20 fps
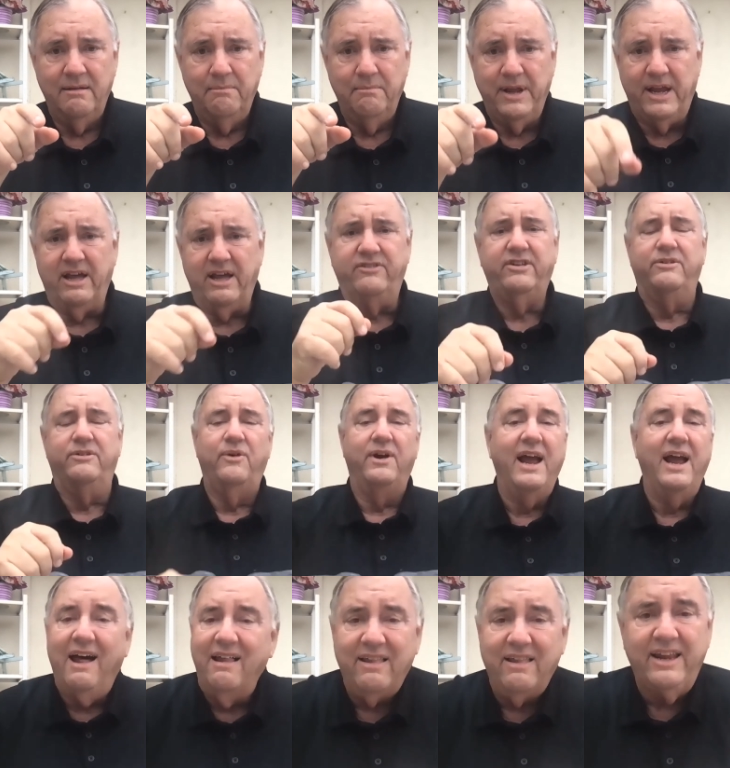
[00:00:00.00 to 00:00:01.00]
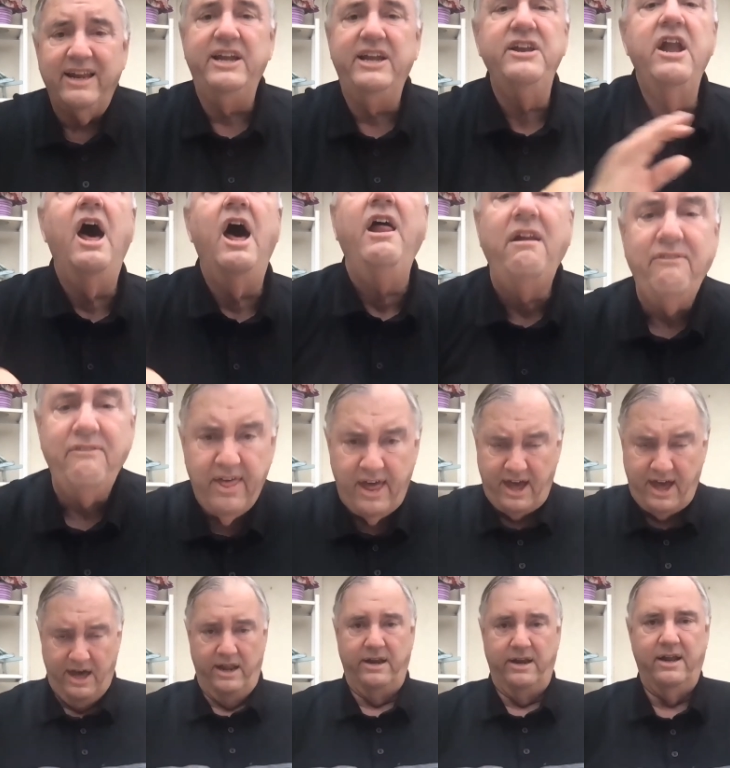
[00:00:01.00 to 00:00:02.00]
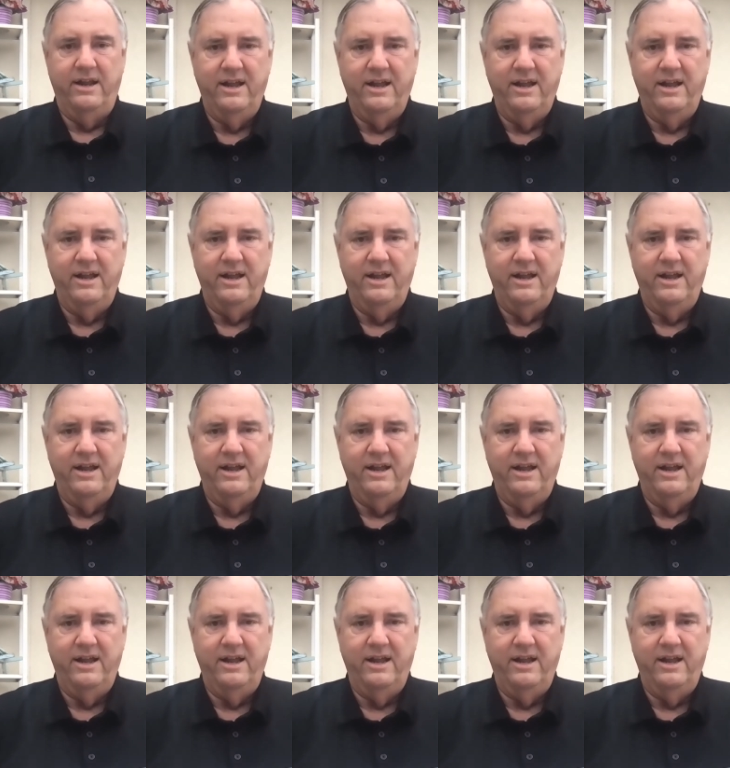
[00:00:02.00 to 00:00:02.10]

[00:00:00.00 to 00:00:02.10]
Because in reality, none of that,